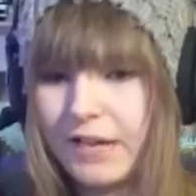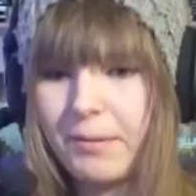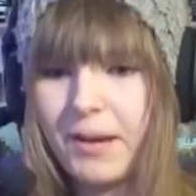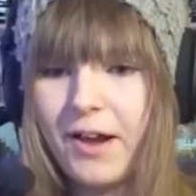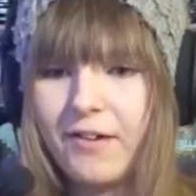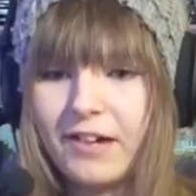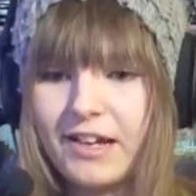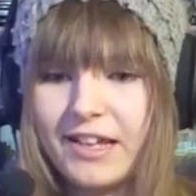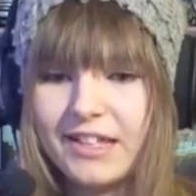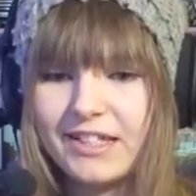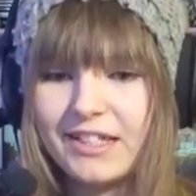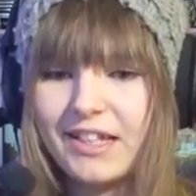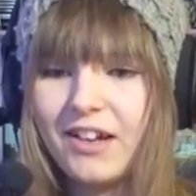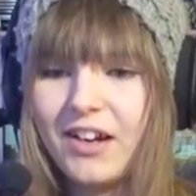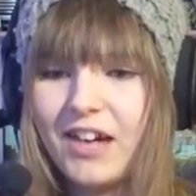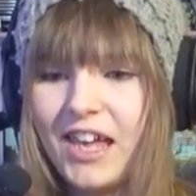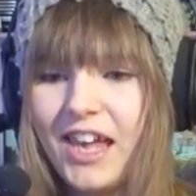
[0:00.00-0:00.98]
apparently it's
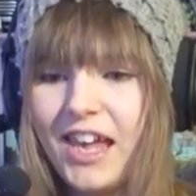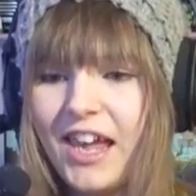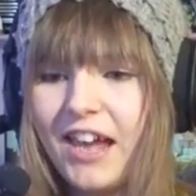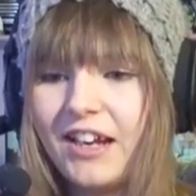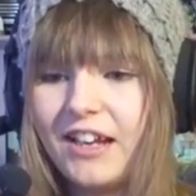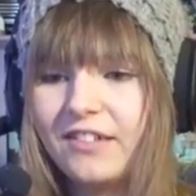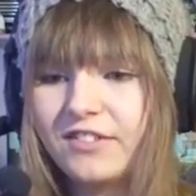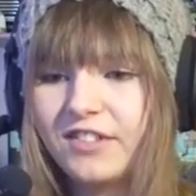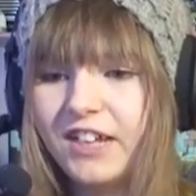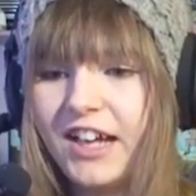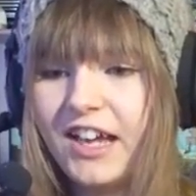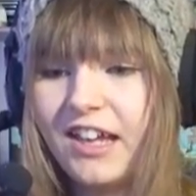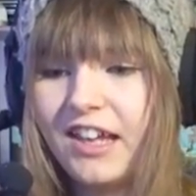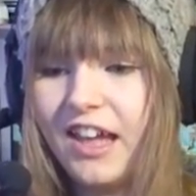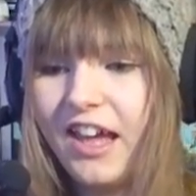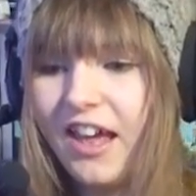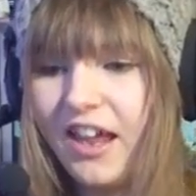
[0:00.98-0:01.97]
down here and then
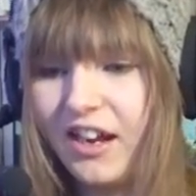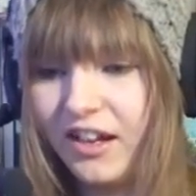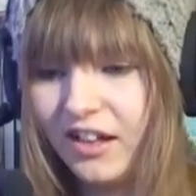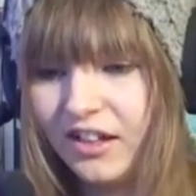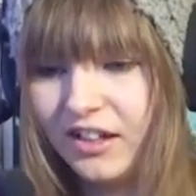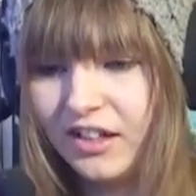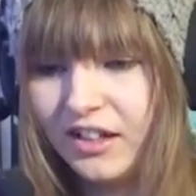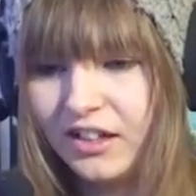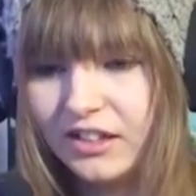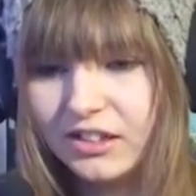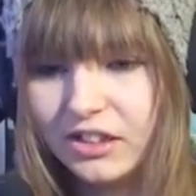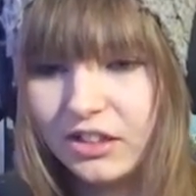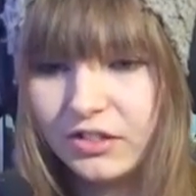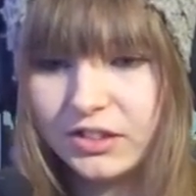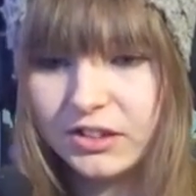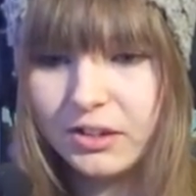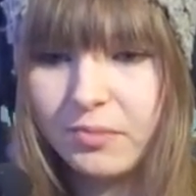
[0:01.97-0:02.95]
right again.
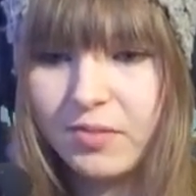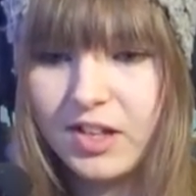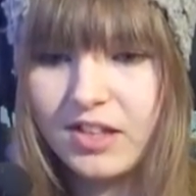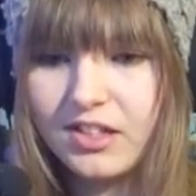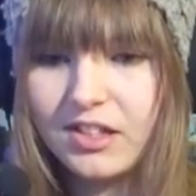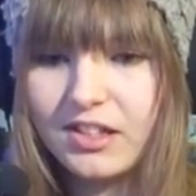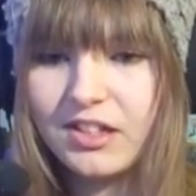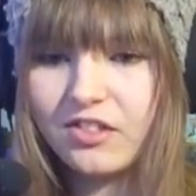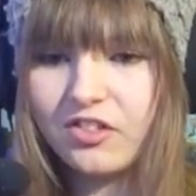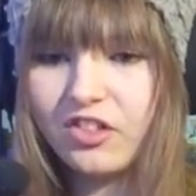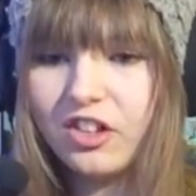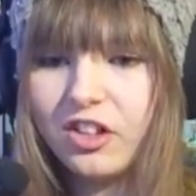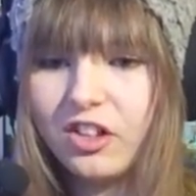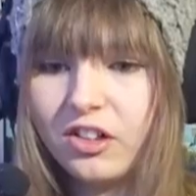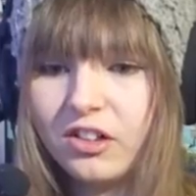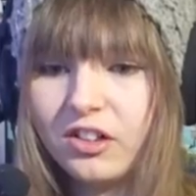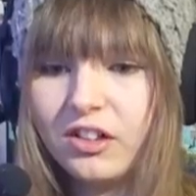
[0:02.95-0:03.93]
So for some reason it's
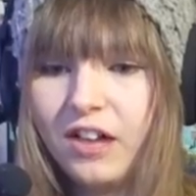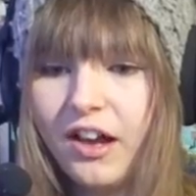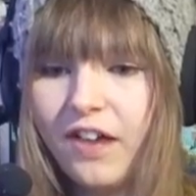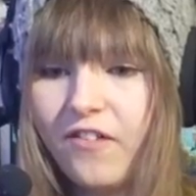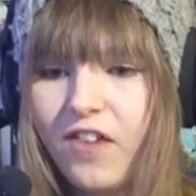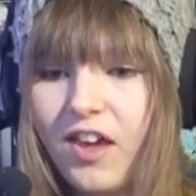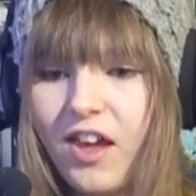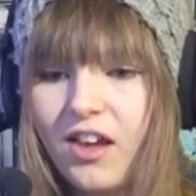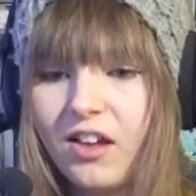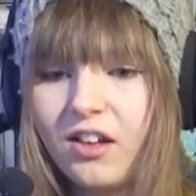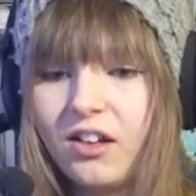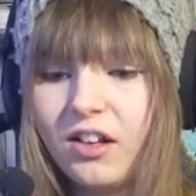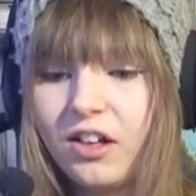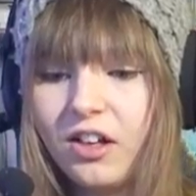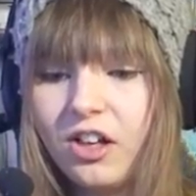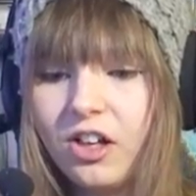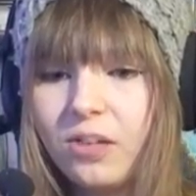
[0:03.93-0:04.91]
wrong, I think.
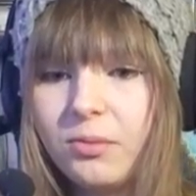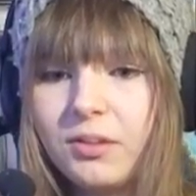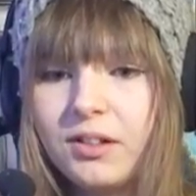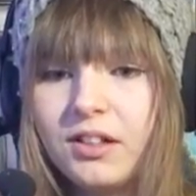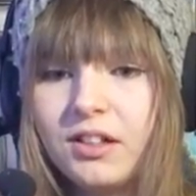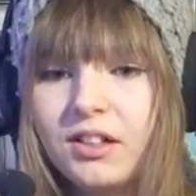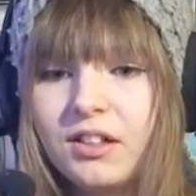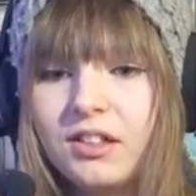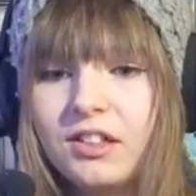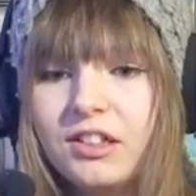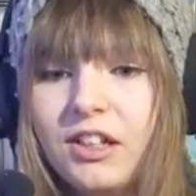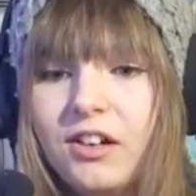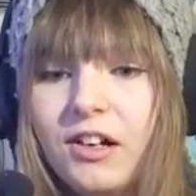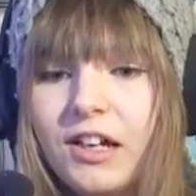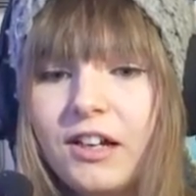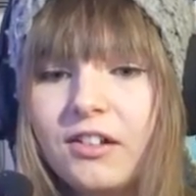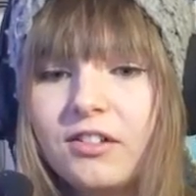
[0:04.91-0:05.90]
I hope.
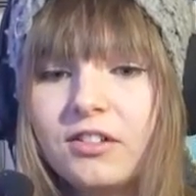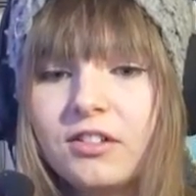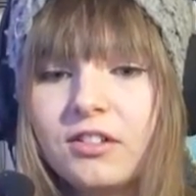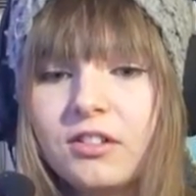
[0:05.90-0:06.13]
YOLO.